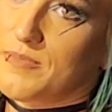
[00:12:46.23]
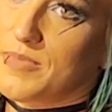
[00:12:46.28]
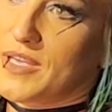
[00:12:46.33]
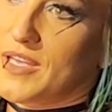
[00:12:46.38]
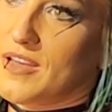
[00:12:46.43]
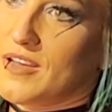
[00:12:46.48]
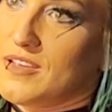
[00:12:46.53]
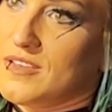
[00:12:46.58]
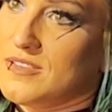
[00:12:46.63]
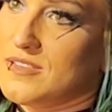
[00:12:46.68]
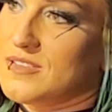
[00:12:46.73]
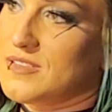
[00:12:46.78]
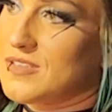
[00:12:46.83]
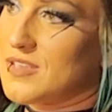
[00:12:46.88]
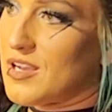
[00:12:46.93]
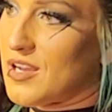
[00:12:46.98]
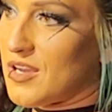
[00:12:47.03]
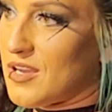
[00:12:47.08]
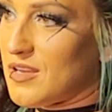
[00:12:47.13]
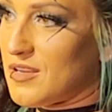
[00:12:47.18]

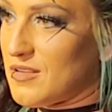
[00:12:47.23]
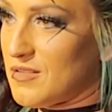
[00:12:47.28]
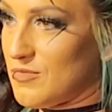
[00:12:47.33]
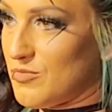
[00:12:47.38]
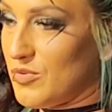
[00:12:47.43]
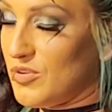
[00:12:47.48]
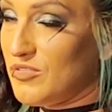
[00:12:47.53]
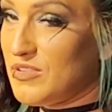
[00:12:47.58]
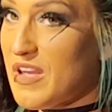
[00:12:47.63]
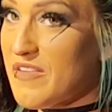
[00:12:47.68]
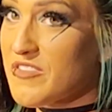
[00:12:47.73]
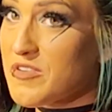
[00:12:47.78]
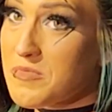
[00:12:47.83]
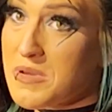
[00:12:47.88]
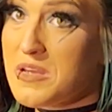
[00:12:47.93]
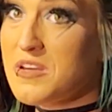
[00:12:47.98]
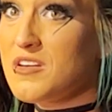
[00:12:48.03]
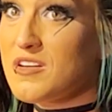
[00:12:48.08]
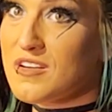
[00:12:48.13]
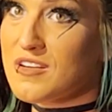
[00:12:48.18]
because we'll never
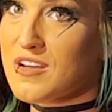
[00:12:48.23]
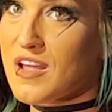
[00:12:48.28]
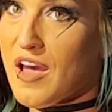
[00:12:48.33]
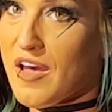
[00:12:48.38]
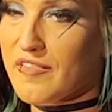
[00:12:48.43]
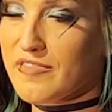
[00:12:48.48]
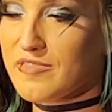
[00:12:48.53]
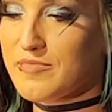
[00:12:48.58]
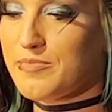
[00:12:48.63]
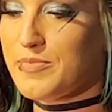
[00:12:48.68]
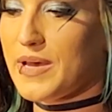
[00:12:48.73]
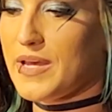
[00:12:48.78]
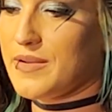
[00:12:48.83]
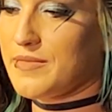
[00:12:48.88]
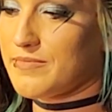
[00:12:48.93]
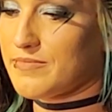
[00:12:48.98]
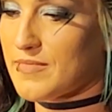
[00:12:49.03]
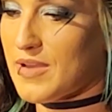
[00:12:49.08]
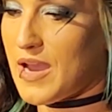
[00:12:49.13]
be good enough, but